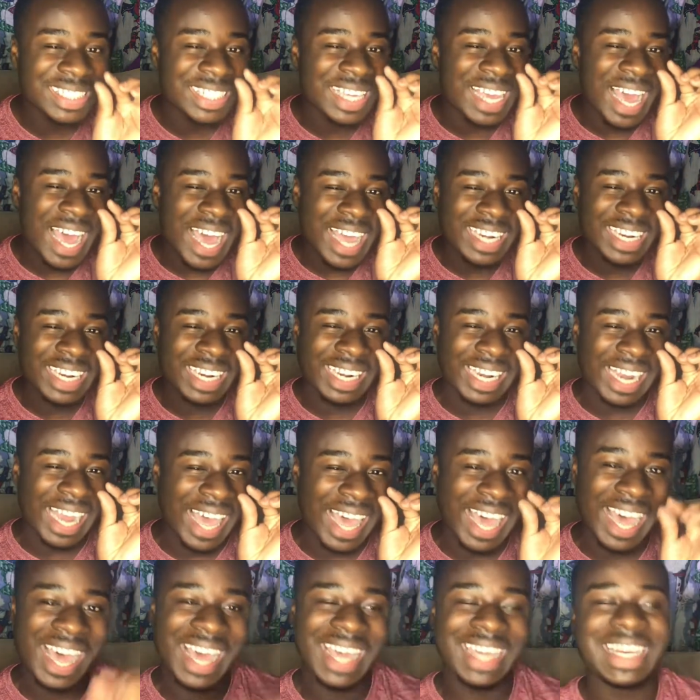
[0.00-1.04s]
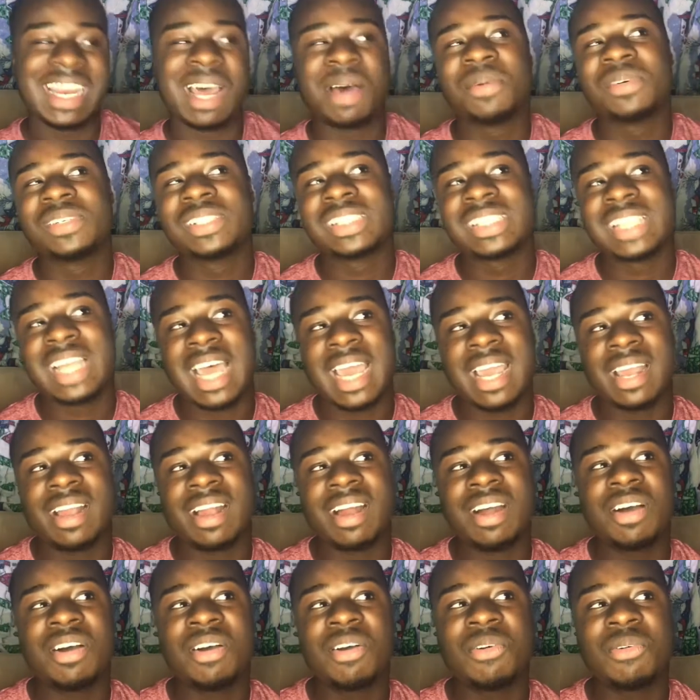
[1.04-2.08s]
kind of lied, and I was just like,
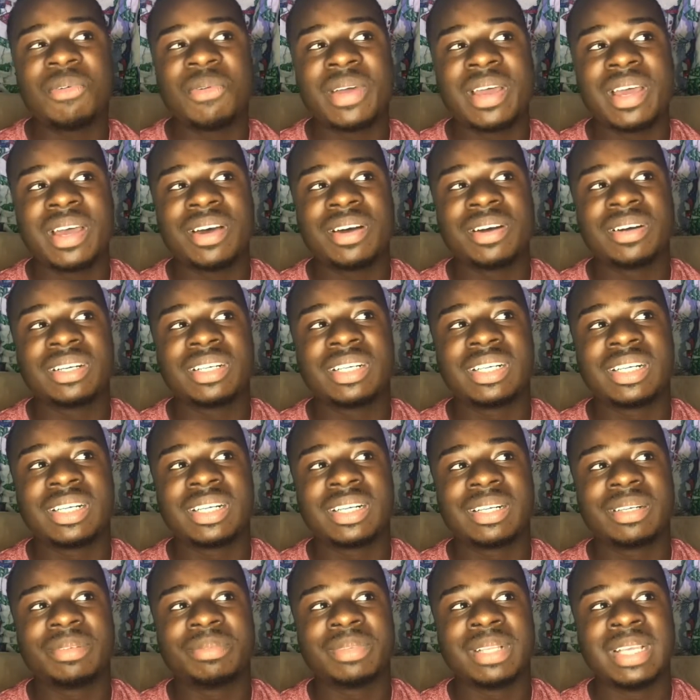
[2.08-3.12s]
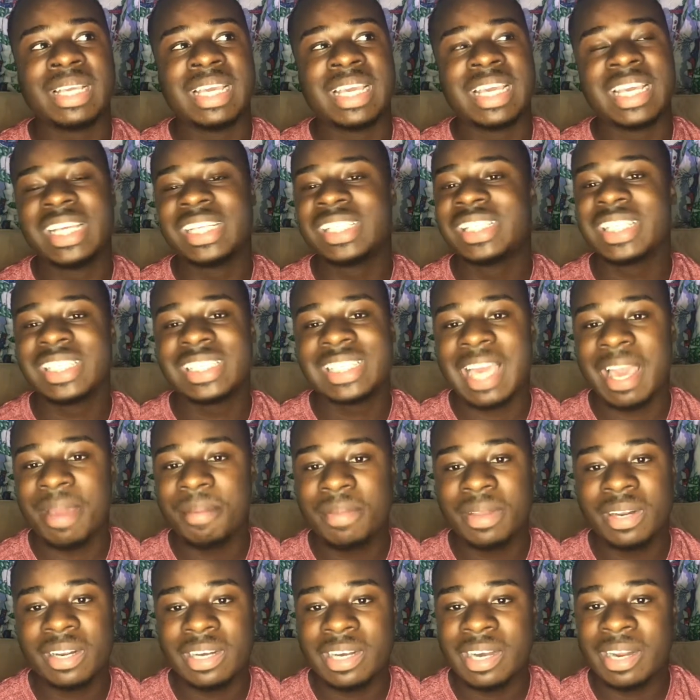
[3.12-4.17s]
oh, well, he just
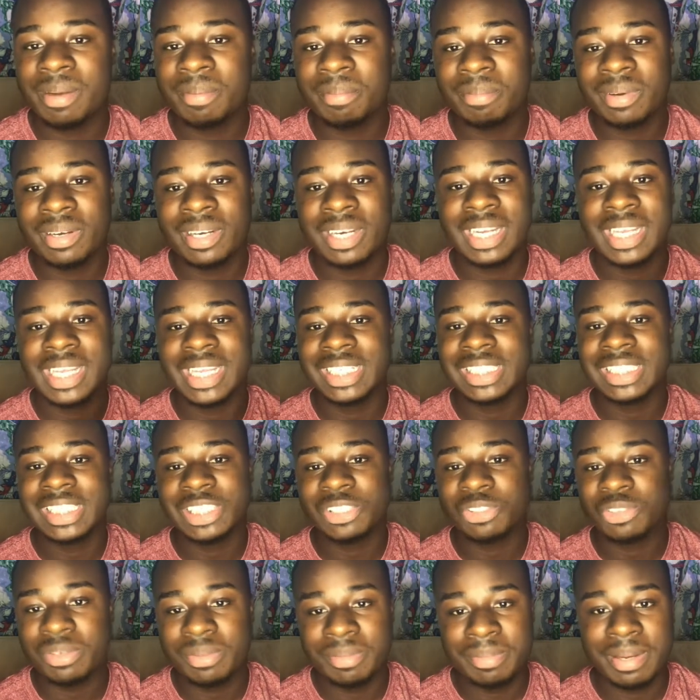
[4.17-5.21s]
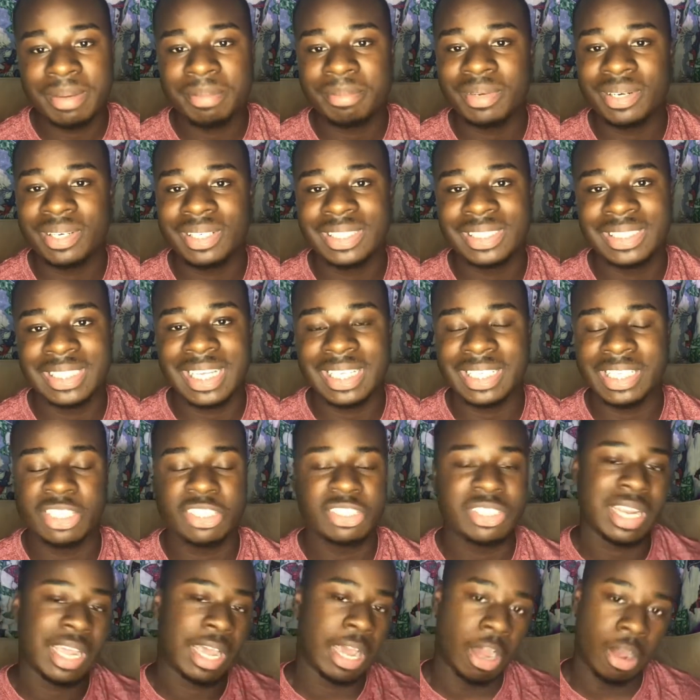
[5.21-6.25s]
gave me the number, he just remembered it, and I
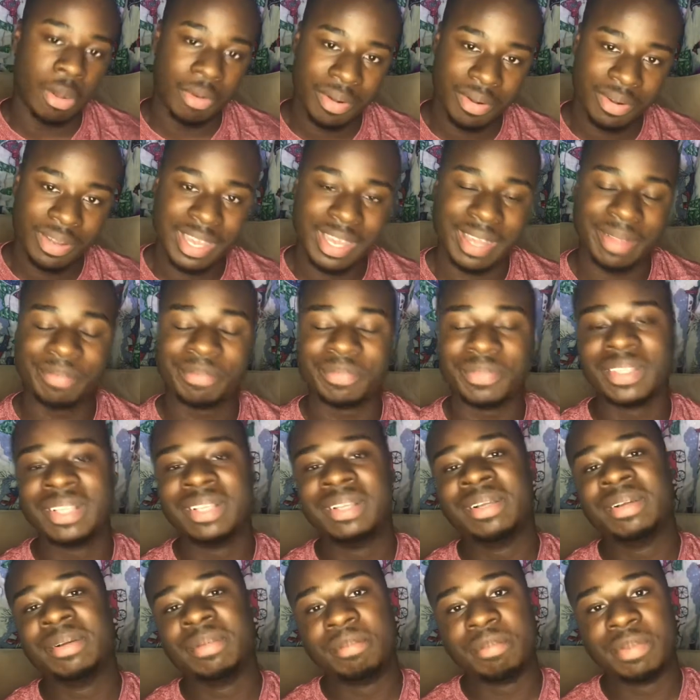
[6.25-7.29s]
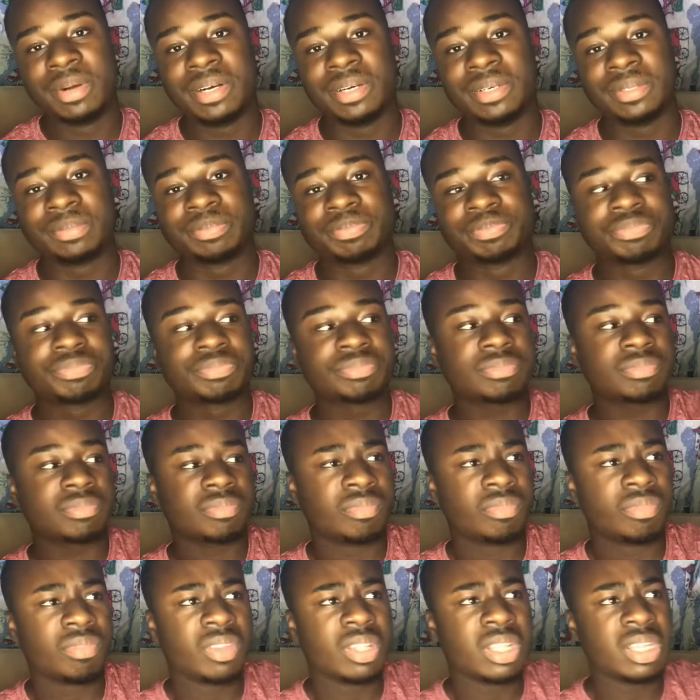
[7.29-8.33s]
was like, oh, okay. Boom.
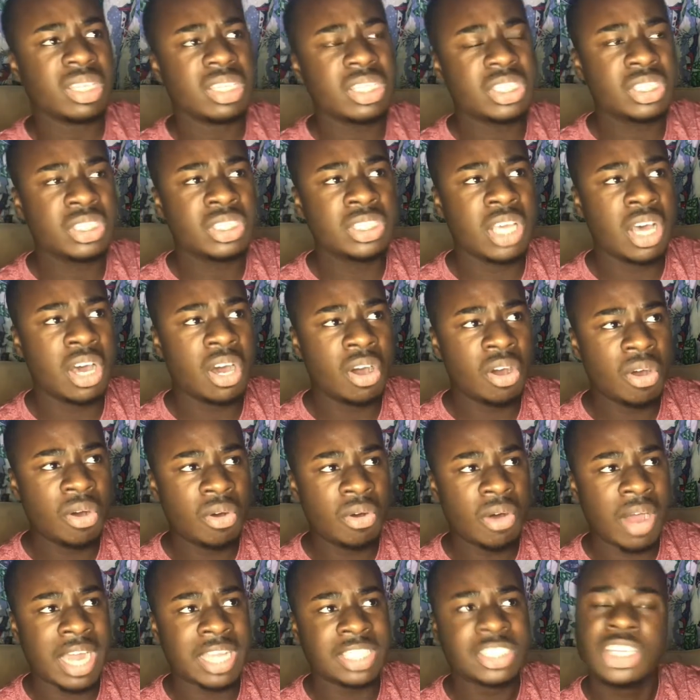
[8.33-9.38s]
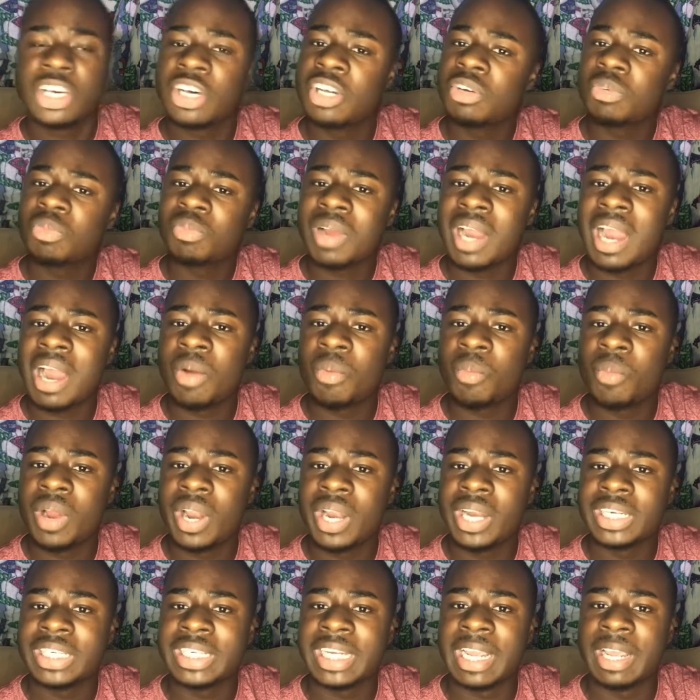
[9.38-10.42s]
So I told him where I
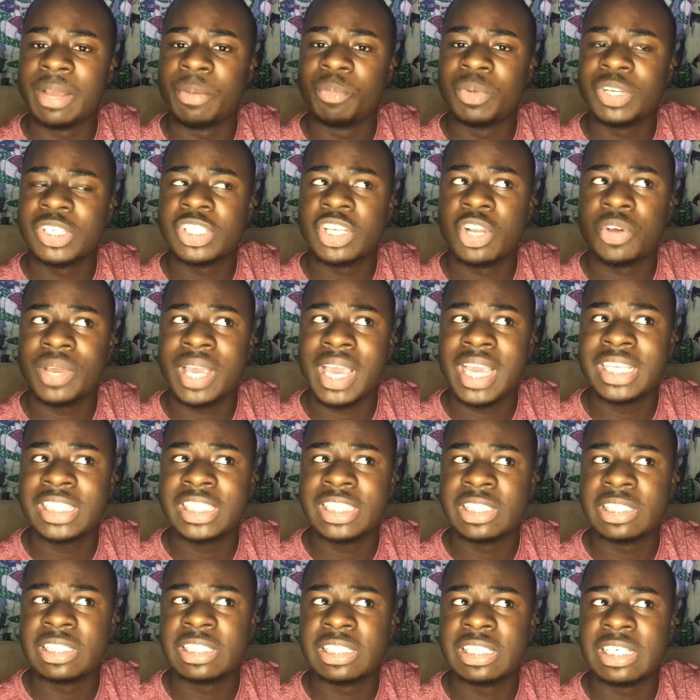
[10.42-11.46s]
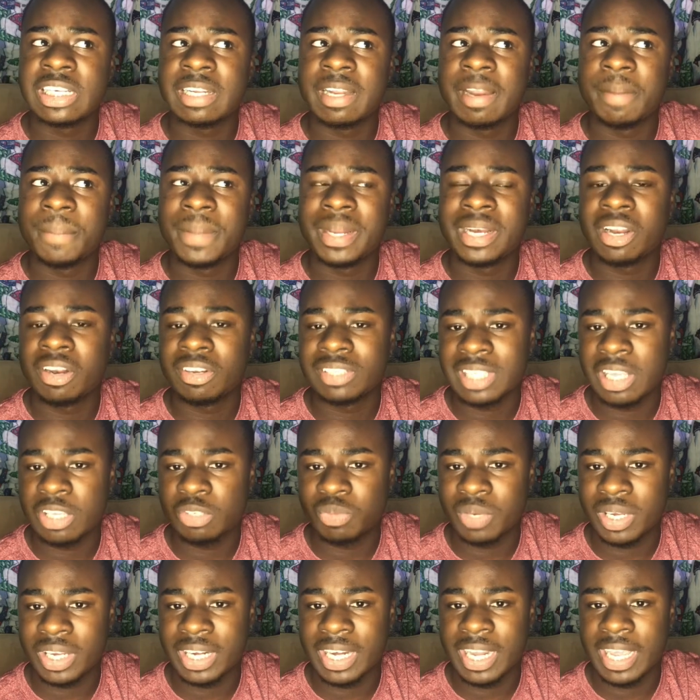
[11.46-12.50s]
worked and which location McDonald's I
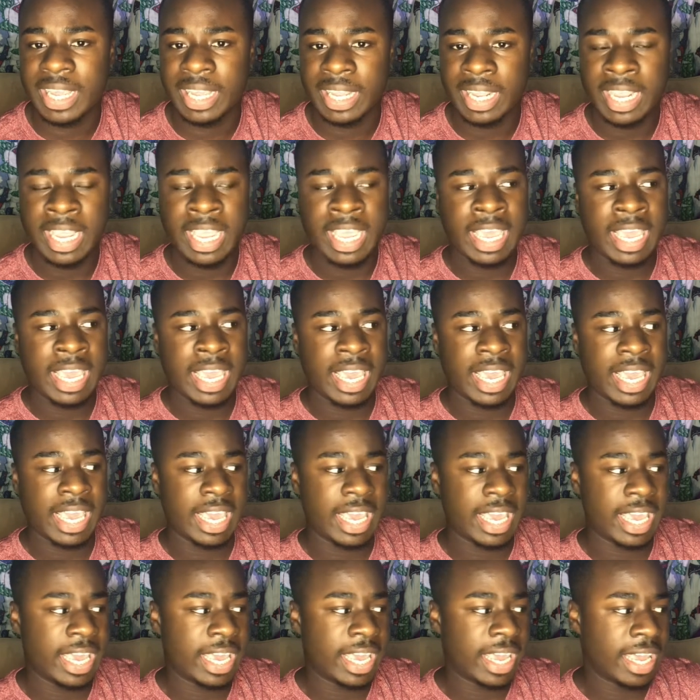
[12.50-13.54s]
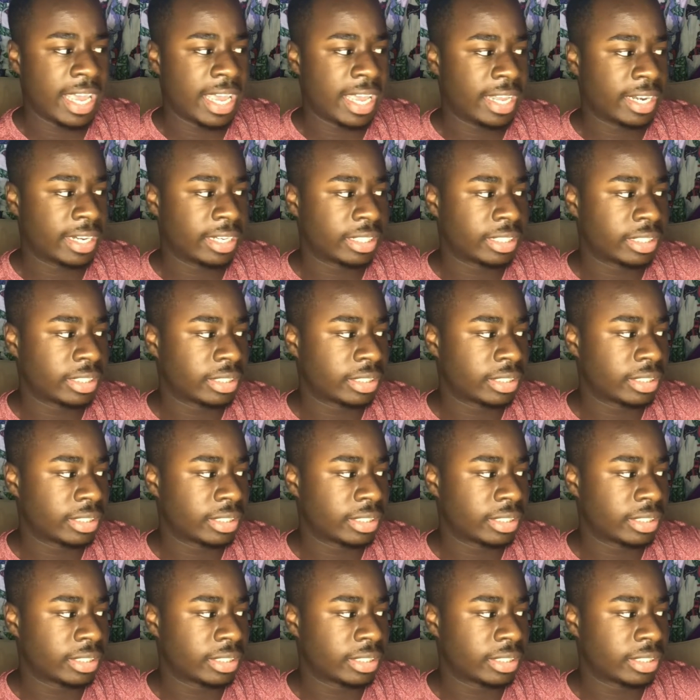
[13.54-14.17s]
was working at, and